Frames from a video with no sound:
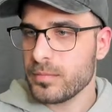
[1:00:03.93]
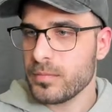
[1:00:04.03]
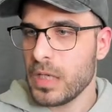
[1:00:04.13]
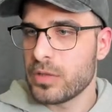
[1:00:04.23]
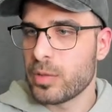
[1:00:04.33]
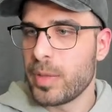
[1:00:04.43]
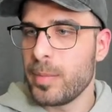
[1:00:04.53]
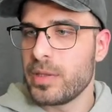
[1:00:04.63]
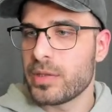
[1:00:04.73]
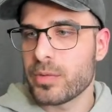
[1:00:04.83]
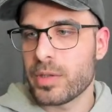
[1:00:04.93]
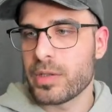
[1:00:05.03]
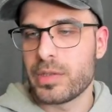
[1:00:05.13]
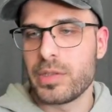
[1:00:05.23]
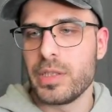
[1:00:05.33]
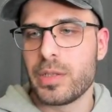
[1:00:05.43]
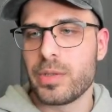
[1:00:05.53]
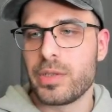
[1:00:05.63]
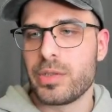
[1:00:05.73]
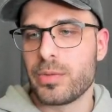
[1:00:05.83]
So maybe this sort of sea
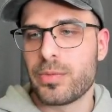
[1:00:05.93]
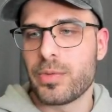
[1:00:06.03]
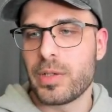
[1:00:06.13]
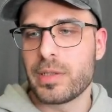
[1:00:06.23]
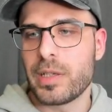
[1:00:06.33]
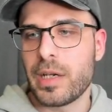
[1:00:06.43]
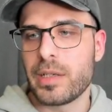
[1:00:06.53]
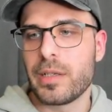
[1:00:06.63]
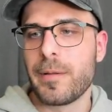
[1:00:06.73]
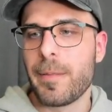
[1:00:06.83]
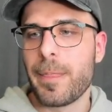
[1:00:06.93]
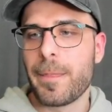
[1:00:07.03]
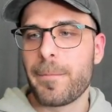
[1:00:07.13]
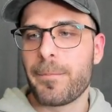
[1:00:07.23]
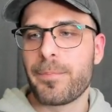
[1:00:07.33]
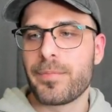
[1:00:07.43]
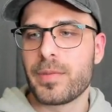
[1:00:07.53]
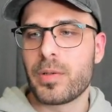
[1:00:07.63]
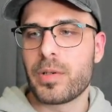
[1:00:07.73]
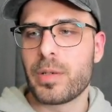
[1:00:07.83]
creature front kind of
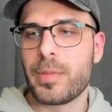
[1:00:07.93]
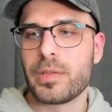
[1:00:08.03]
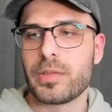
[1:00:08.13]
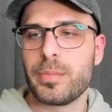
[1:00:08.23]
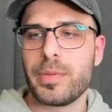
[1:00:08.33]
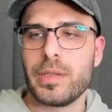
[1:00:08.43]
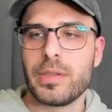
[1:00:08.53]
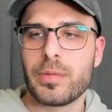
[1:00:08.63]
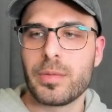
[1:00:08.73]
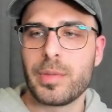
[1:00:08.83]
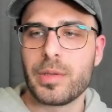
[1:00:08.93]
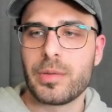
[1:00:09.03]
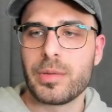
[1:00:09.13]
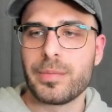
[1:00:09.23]
ornamental piece would be cool.